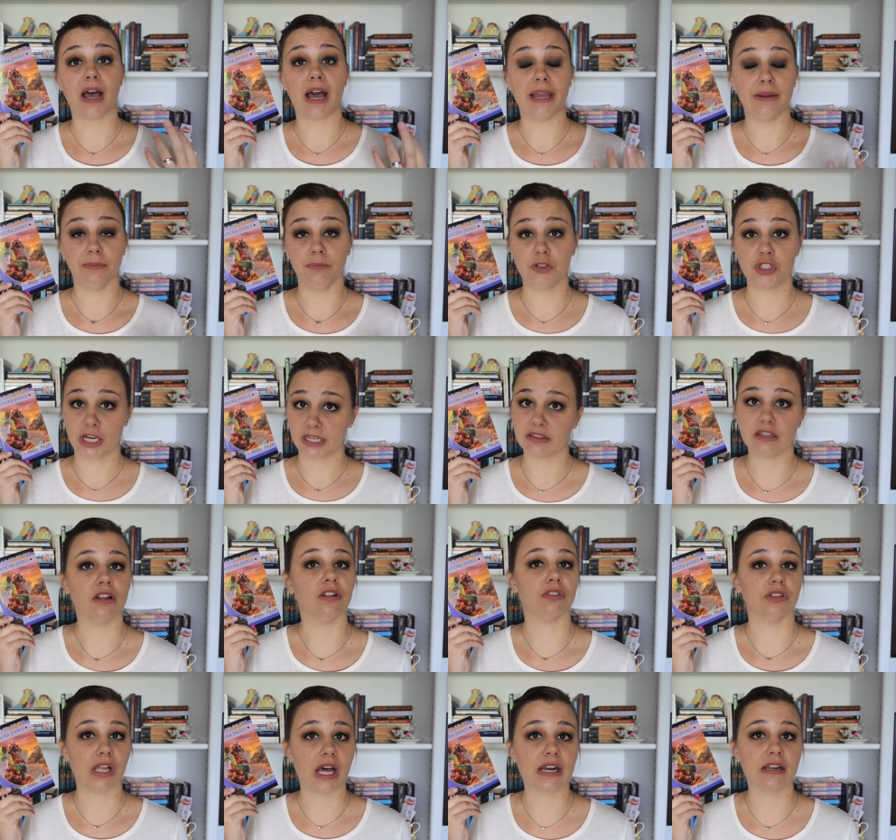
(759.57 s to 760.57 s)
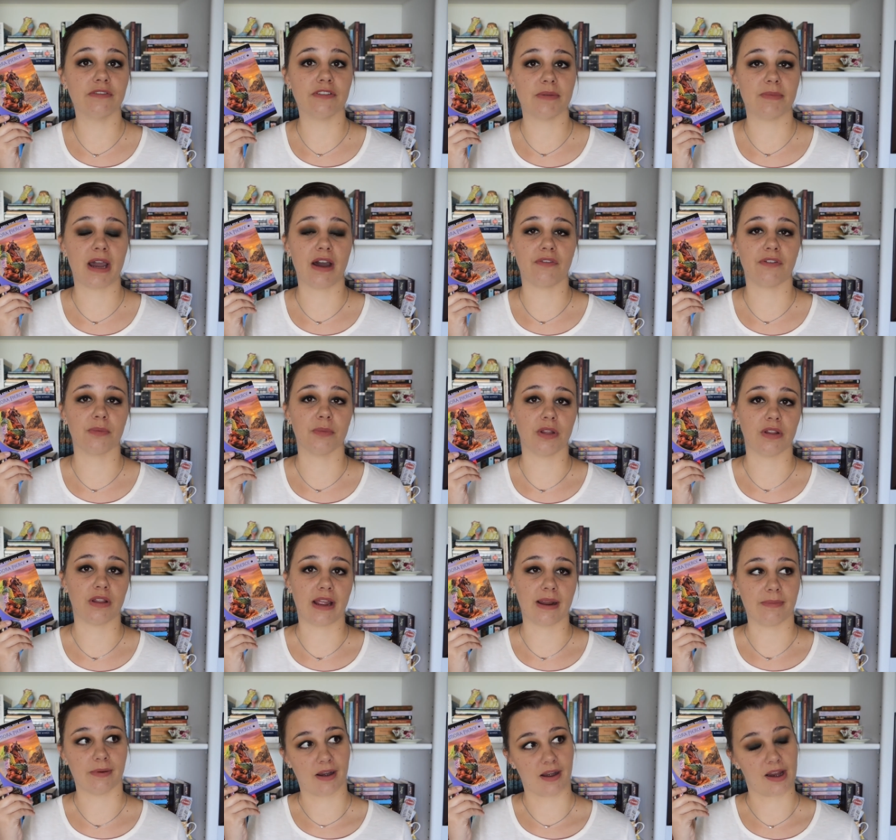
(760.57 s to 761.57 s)
I checked a lot of them out from the
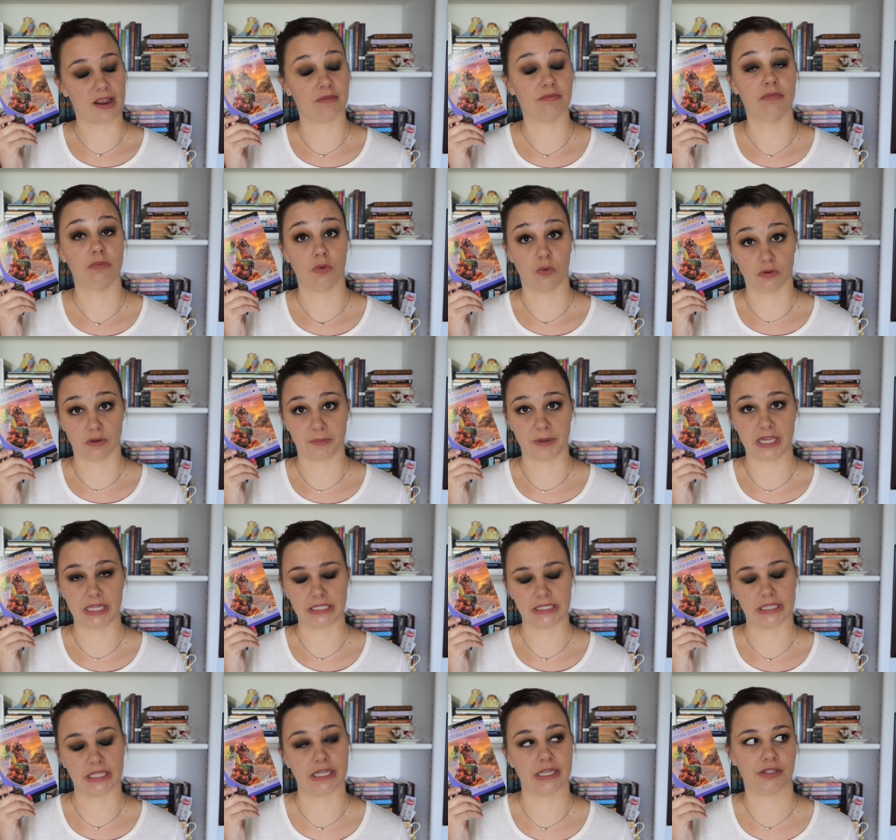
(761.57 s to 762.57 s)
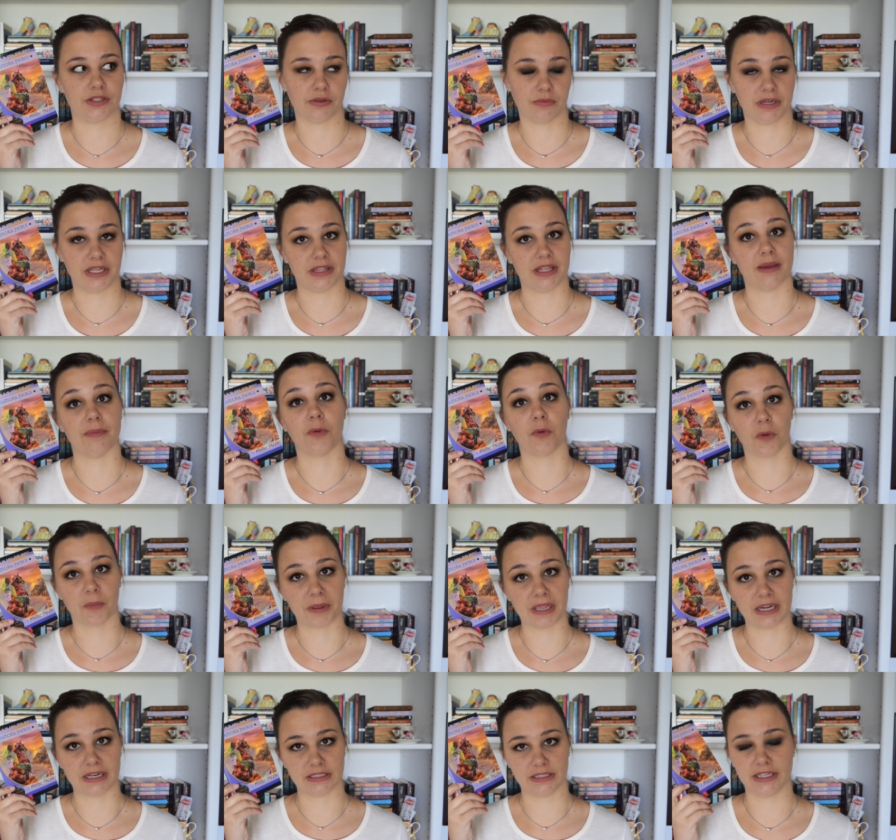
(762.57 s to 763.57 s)
library repeatedly to read them
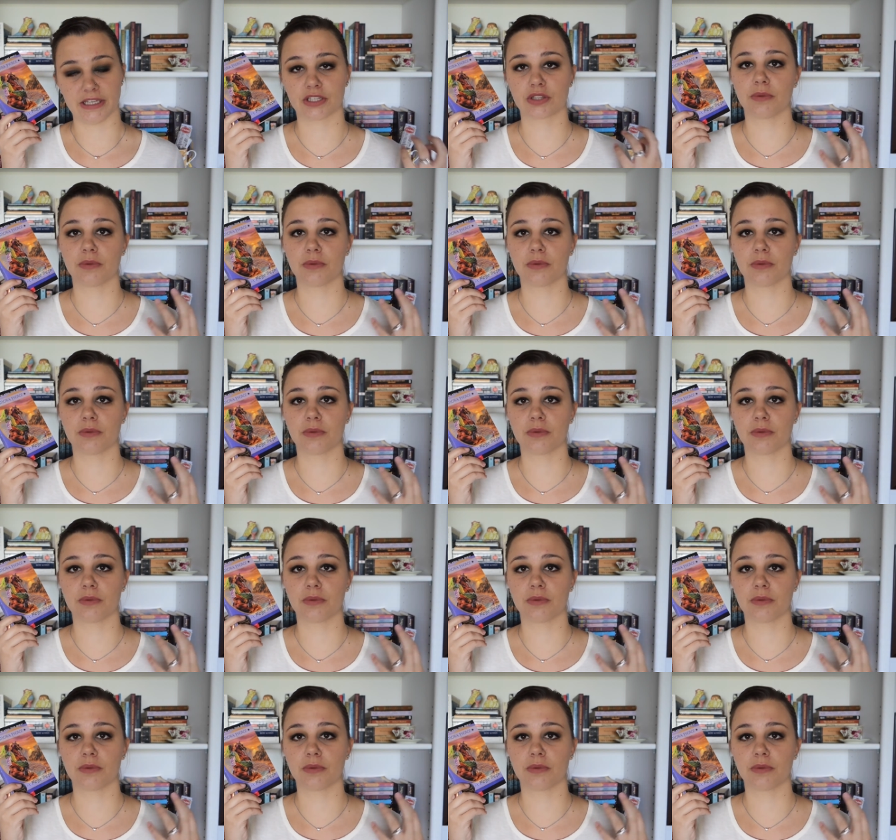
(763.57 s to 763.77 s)
repeatedly.